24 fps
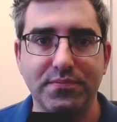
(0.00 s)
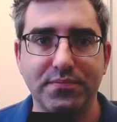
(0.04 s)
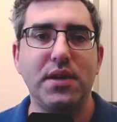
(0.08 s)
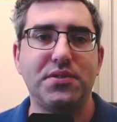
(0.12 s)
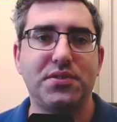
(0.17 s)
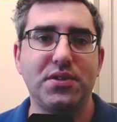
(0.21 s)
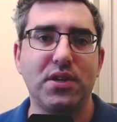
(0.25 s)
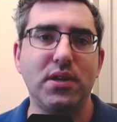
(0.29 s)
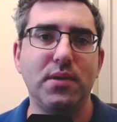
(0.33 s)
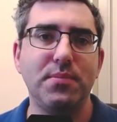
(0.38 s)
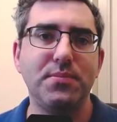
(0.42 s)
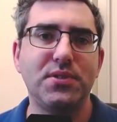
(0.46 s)

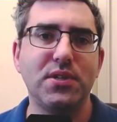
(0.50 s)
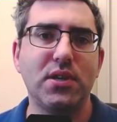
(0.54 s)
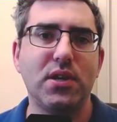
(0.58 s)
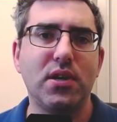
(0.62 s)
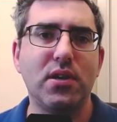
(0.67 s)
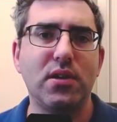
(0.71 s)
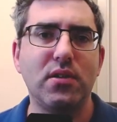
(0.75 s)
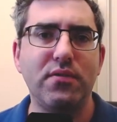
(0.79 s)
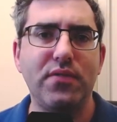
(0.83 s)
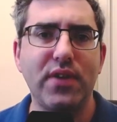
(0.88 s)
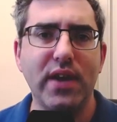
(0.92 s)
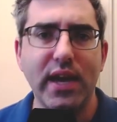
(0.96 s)
In terms
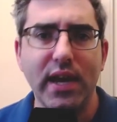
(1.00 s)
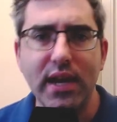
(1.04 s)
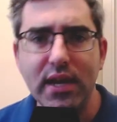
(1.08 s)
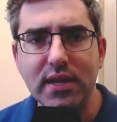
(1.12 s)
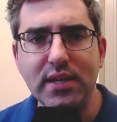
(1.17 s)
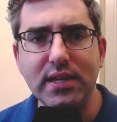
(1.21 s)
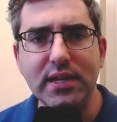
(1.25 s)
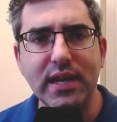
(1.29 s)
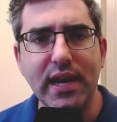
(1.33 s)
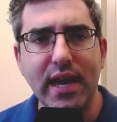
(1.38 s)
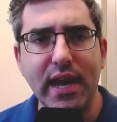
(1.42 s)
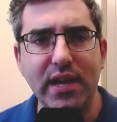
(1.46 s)
of
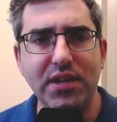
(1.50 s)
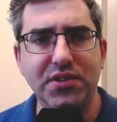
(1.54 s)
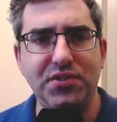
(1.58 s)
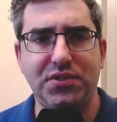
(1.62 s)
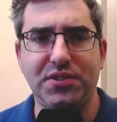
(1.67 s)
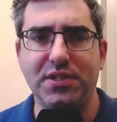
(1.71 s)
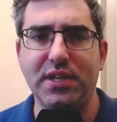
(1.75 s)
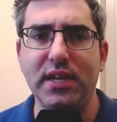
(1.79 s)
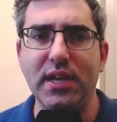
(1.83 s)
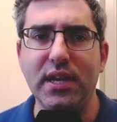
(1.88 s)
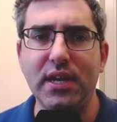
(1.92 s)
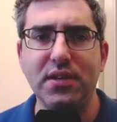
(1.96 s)

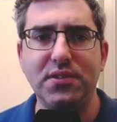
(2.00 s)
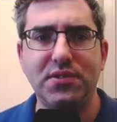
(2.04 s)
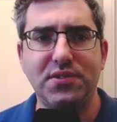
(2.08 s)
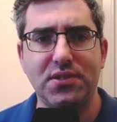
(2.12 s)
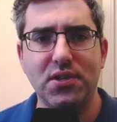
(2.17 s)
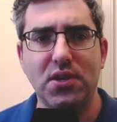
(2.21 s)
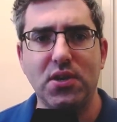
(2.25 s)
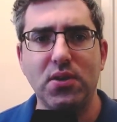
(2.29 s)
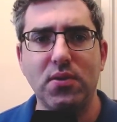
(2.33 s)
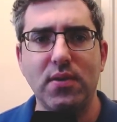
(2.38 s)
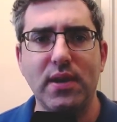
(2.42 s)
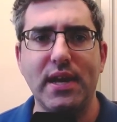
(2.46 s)
ADHD,
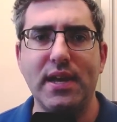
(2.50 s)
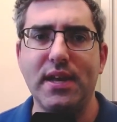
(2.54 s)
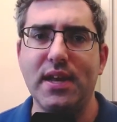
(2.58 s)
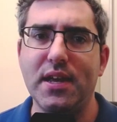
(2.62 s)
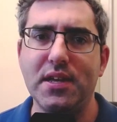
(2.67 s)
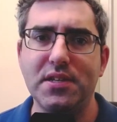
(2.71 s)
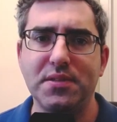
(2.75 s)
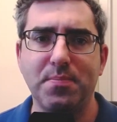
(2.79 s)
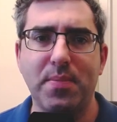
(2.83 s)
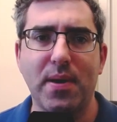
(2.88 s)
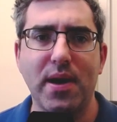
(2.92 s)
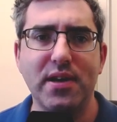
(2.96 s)
so it
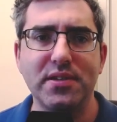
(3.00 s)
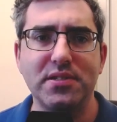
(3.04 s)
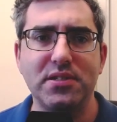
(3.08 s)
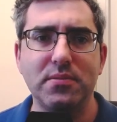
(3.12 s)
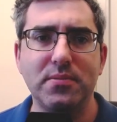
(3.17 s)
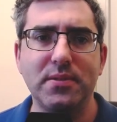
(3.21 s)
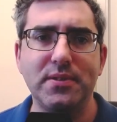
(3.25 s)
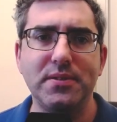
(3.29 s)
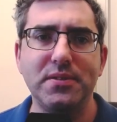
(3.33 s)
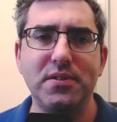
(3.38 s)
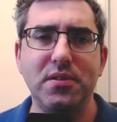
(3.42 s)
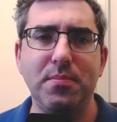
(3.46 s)
is
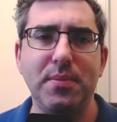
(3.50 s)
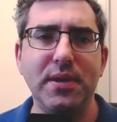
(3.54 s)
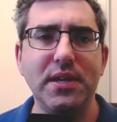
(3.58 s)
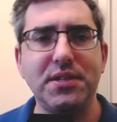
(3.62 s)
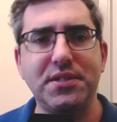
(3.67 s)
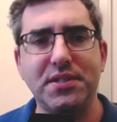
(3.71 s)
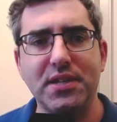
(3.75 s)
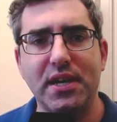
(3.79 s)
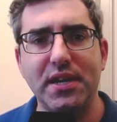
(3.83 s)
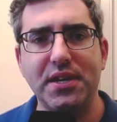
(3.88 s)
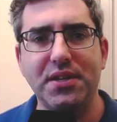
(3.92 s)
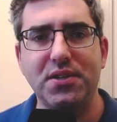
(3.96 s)
possible to be
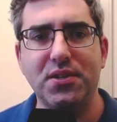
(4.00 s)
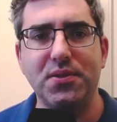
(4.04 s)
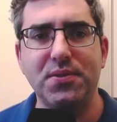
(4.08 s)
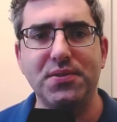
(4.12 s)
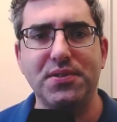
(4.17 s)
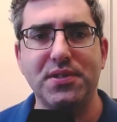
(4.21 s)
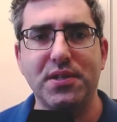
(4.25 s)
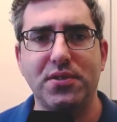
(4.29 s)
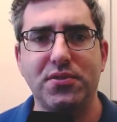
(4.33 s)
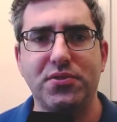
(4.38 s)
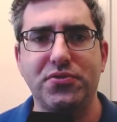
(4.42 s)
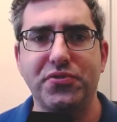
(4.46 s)

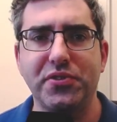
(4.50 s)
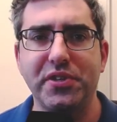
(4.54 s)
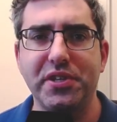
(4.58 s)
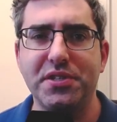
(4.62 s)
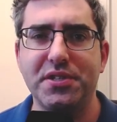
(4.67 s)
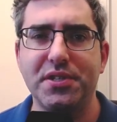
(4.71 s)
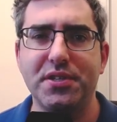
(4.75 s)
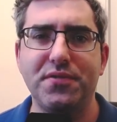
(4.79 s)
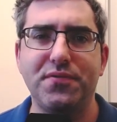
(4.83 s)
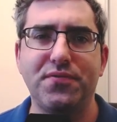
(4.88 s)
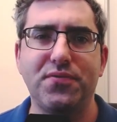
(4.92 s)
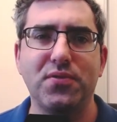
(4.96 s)
diagnosed and
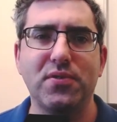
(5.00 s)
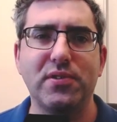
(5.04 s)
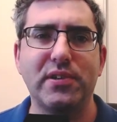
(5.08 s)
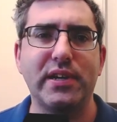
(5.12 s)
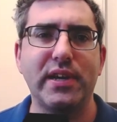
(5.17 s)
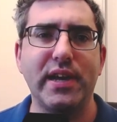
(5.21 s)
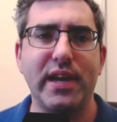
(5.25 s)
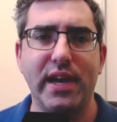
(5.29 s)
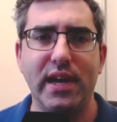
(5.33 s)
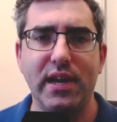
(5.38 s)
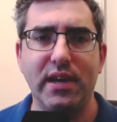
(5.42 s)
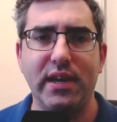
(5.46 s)
treated
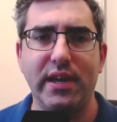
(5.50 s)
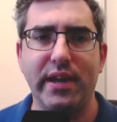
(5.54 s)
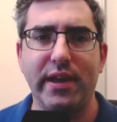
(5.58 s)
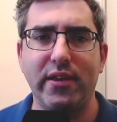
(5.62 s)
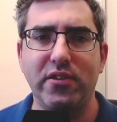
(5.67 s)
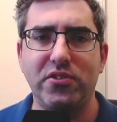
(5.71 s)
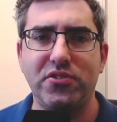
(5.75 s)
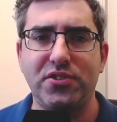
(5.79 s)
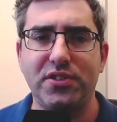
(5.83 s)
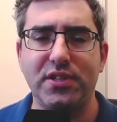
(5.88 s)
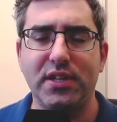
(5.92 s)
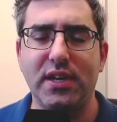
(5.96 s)
for
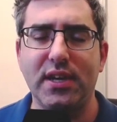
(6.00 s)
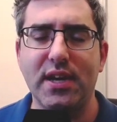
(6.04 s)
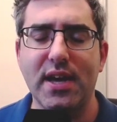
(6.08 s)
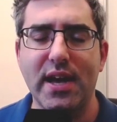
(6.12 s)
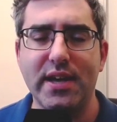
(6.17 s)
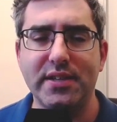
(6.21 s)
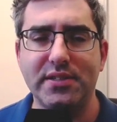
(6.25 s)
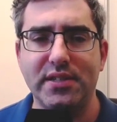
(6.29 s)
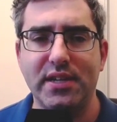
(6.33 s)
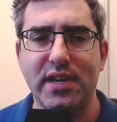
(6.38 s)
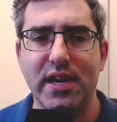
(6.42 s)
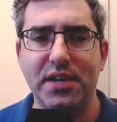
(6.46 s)
ADHD
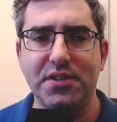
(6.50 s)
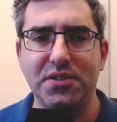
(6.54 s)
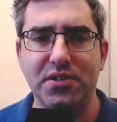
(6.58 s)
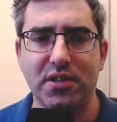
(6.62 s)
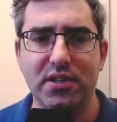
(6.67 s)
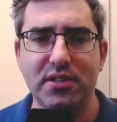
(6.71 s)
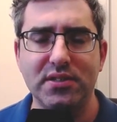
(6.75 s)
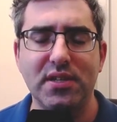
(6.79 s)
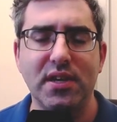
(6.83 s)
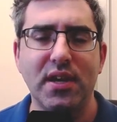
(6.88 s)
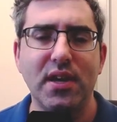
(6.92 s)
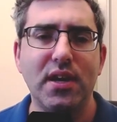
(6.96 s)
as an
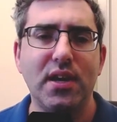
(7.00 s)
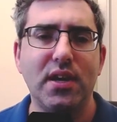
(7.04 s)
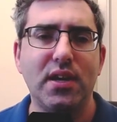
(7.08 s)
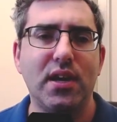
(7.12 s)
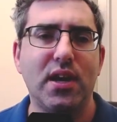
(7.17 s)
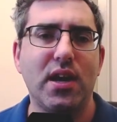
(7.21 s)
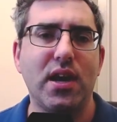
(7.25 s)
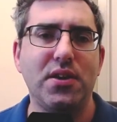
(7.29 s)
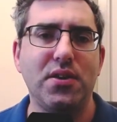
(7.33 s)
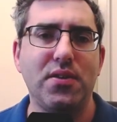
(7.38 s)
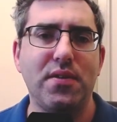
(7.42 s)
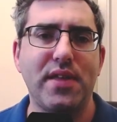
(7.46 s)
adult.
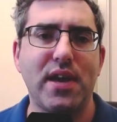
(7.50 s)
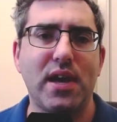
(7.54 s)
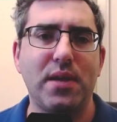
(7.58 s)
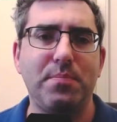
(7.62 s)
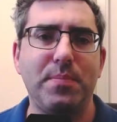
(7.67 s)
I know